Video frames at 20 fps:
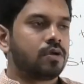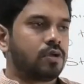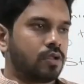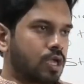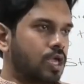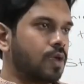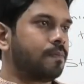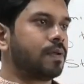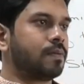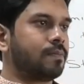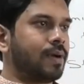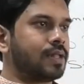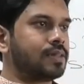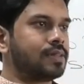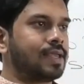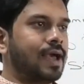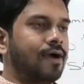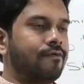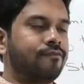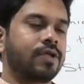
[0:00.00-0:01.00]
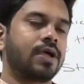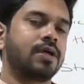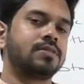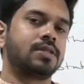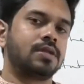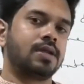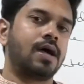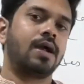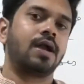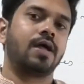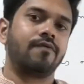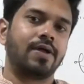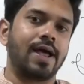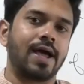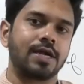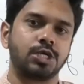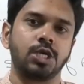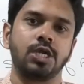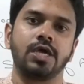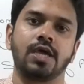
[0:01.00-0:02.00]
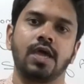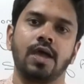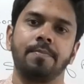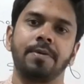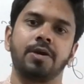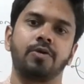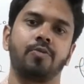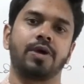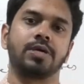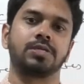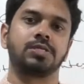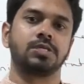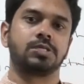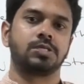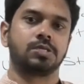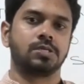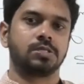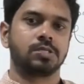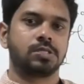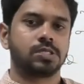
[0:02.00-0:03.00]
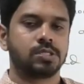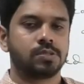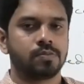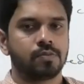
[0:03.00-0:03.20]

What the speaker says: Now keep in mind, the African dinar never actually came into existence.